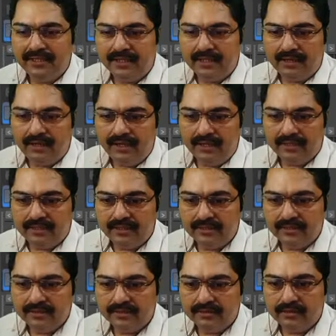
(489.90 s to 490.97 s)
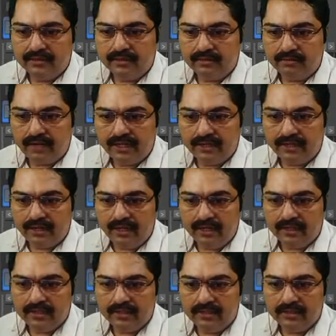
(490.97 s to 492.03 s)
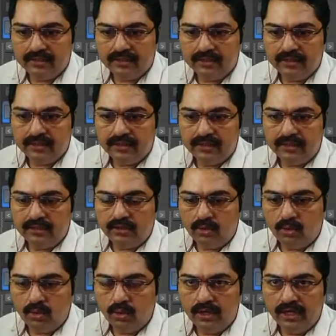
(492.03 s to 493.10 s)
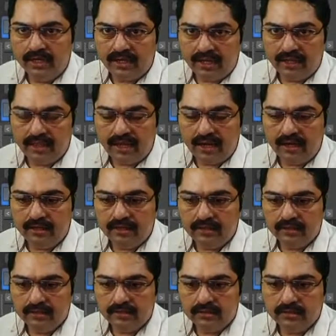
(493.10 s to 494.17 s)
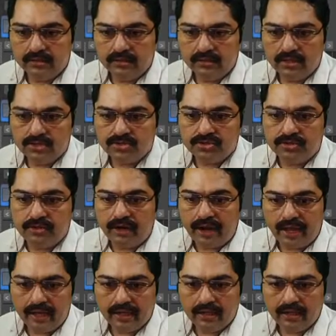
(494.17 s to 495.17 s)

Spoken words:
Click, right click, hold it like that, just drag,